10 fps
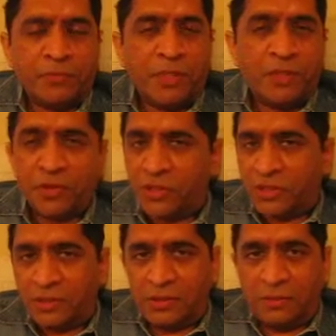It
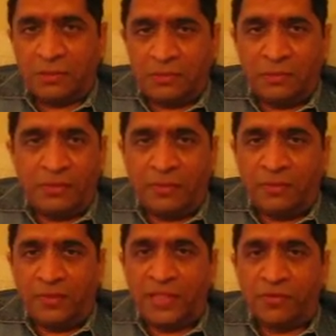was The
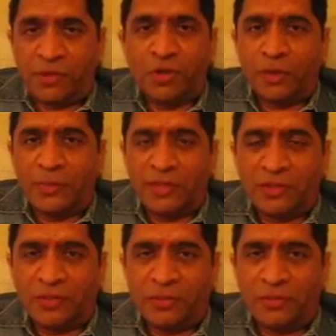weather was cooperating,
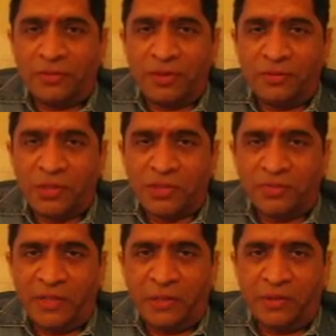so it wasn't
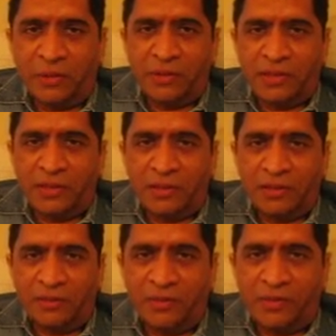very cold, and
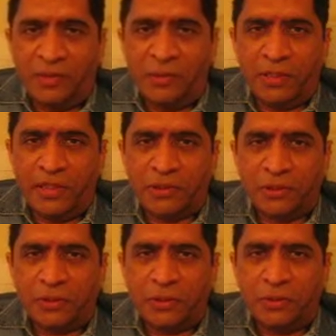we were able to get to